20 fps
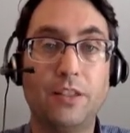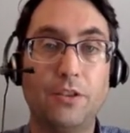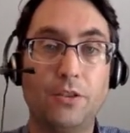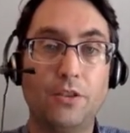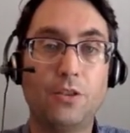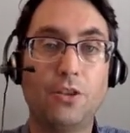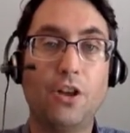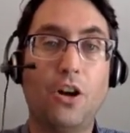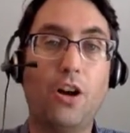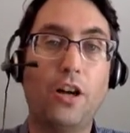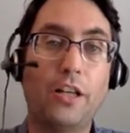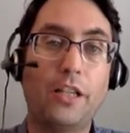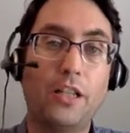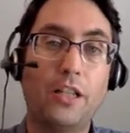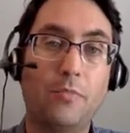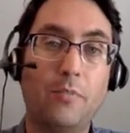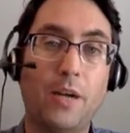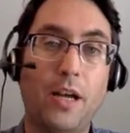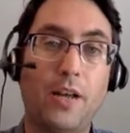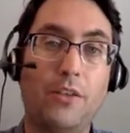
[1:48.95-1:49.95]
So you're talking
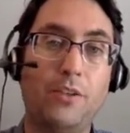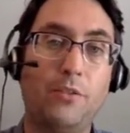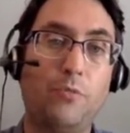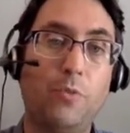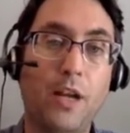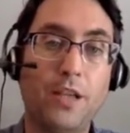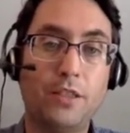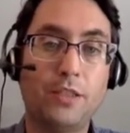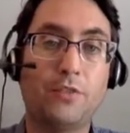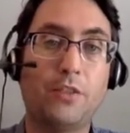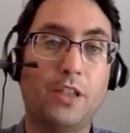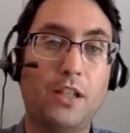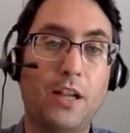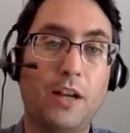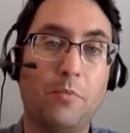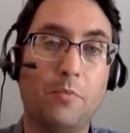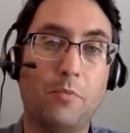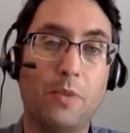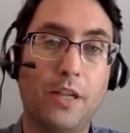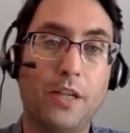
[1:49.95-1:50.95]
about the rest of the
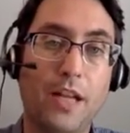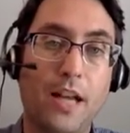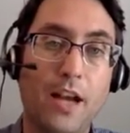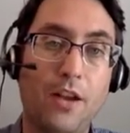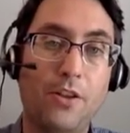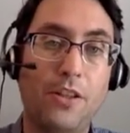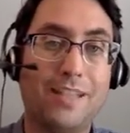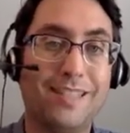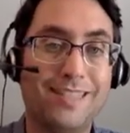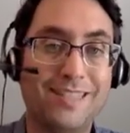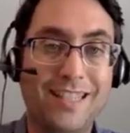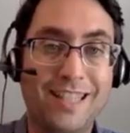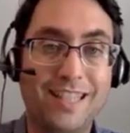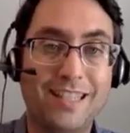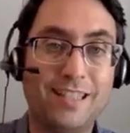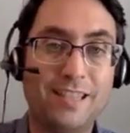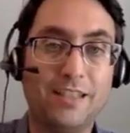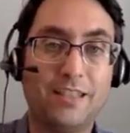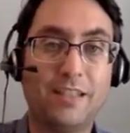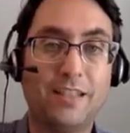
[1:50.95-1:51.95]
company and how does
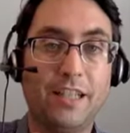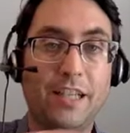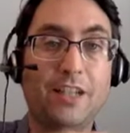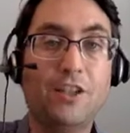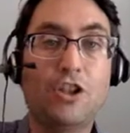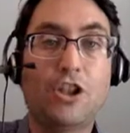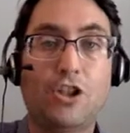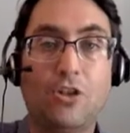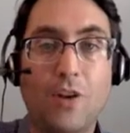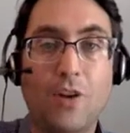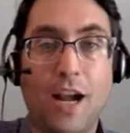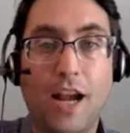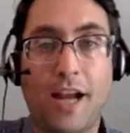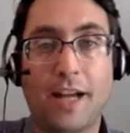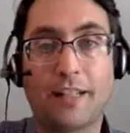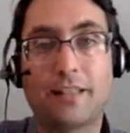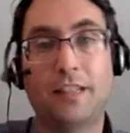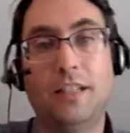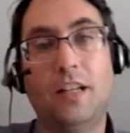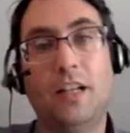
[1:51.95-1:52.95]
this
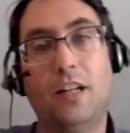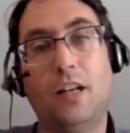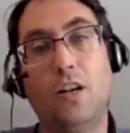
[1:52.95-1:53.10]
interact